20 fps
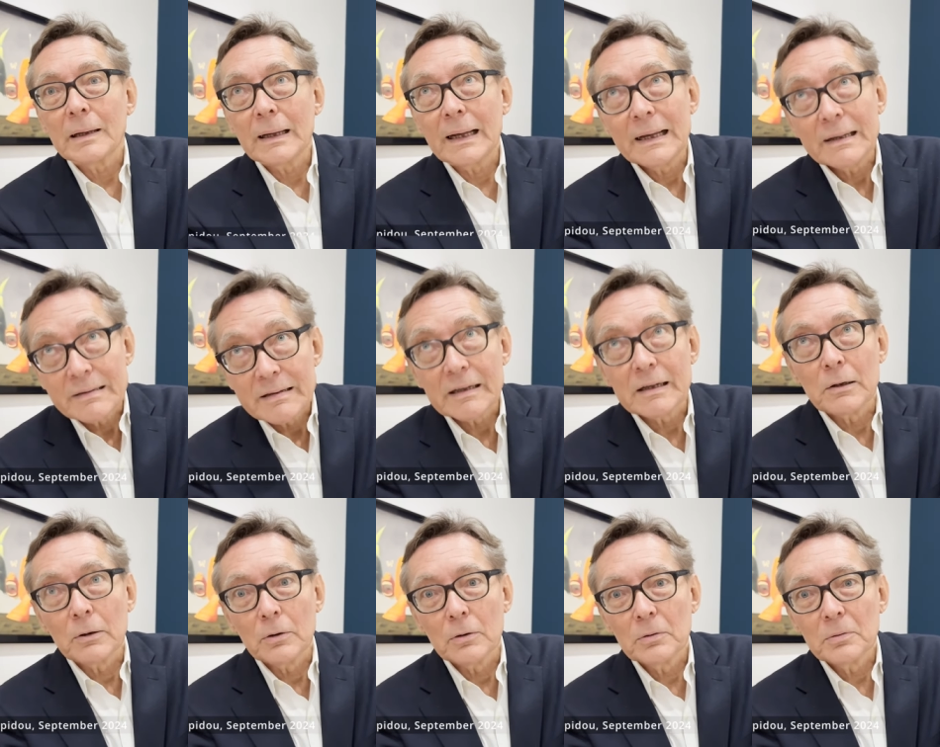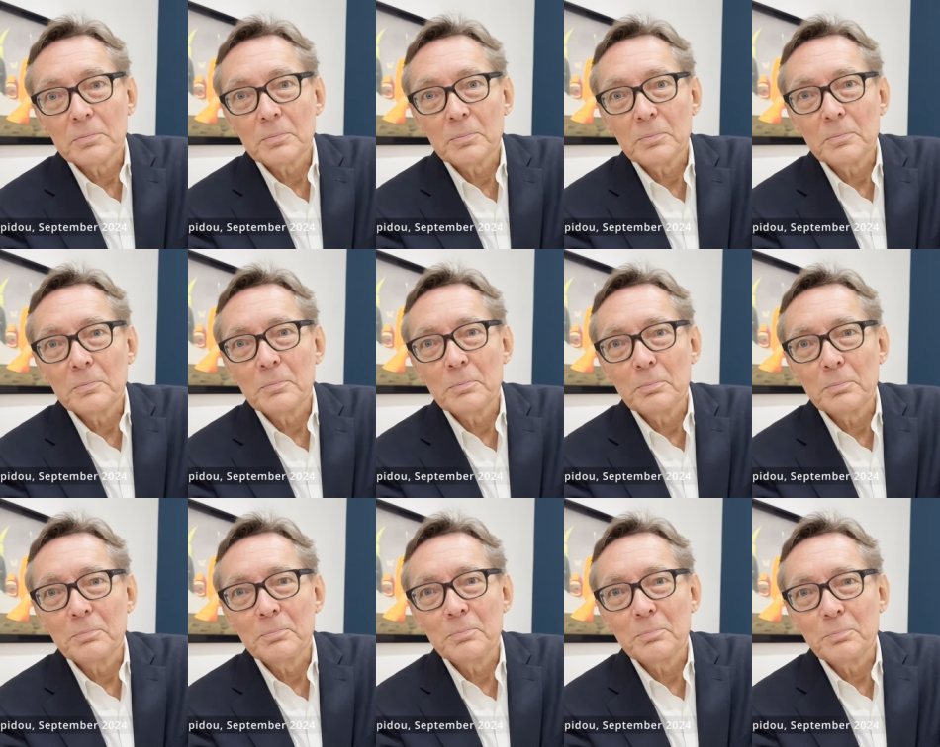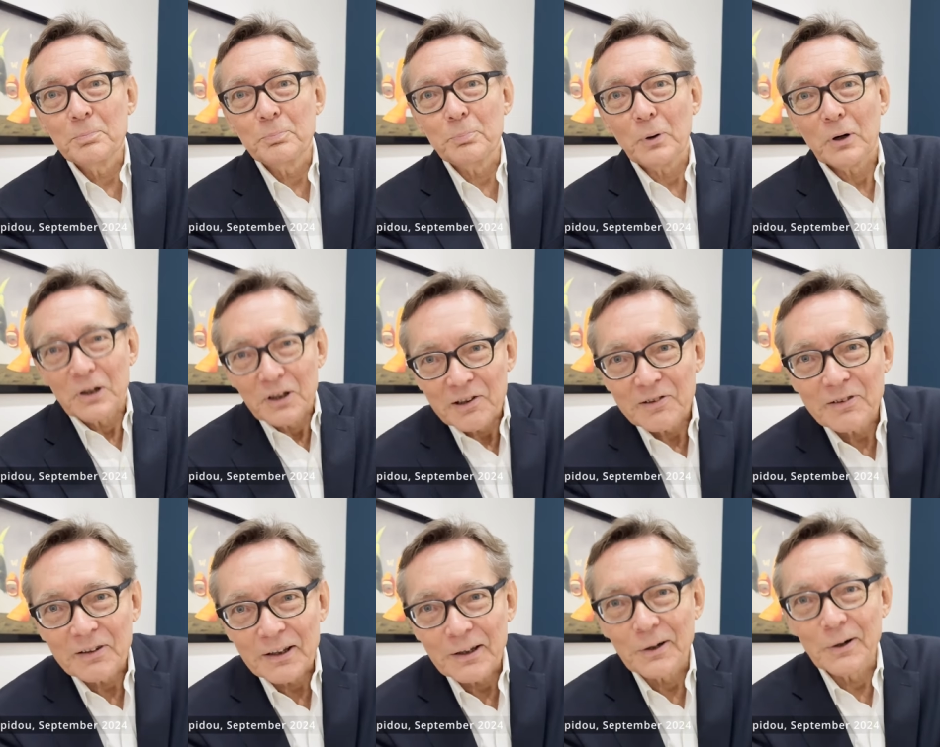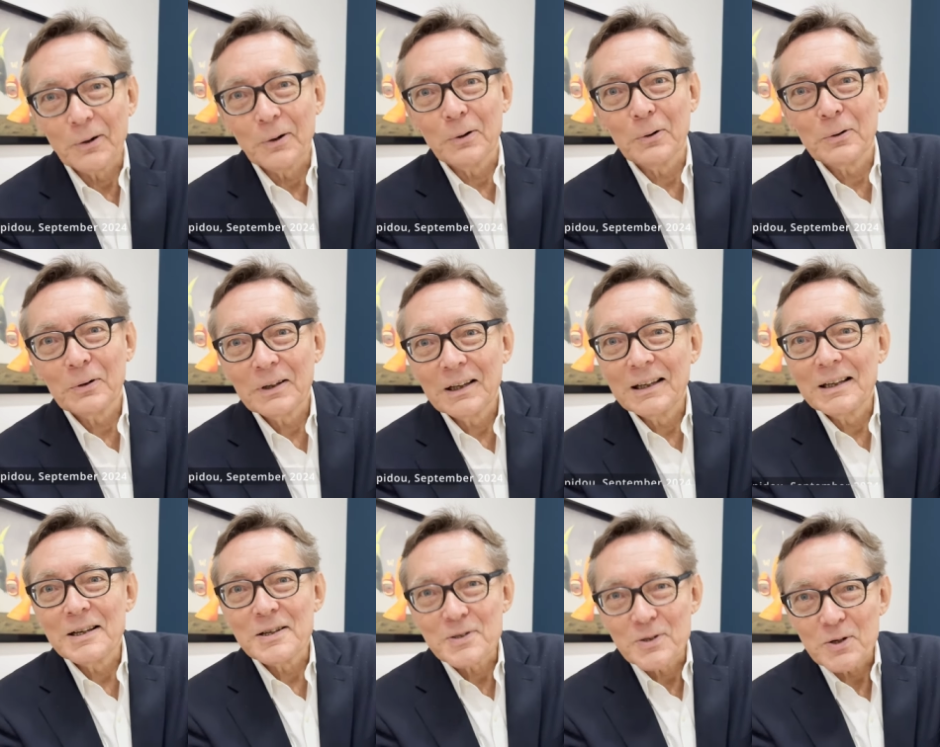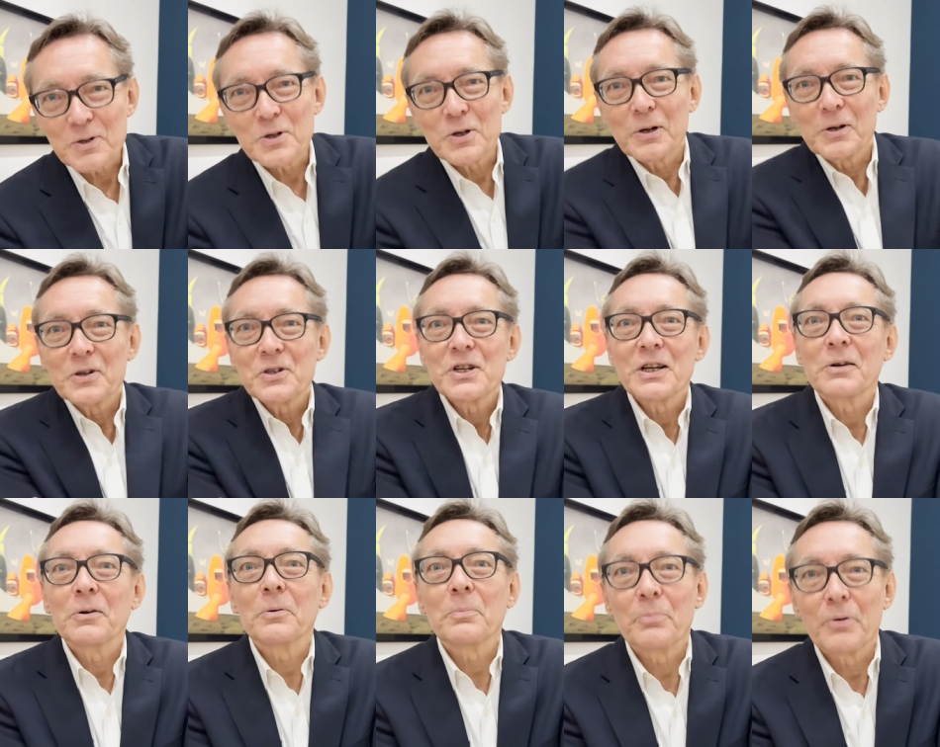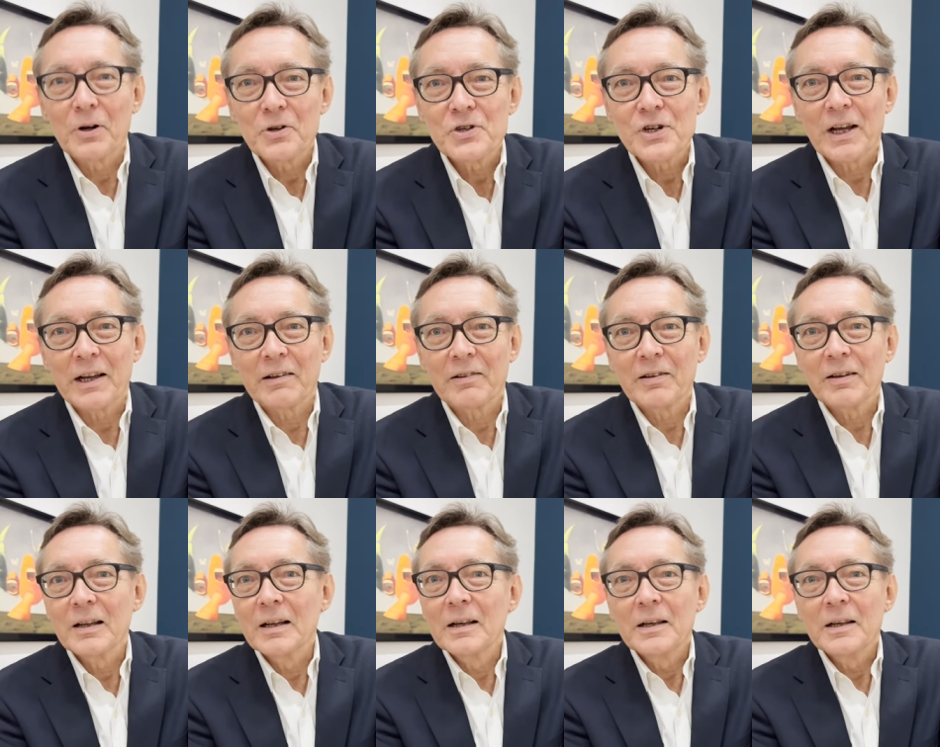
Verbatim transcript: ethical, political, sociological project.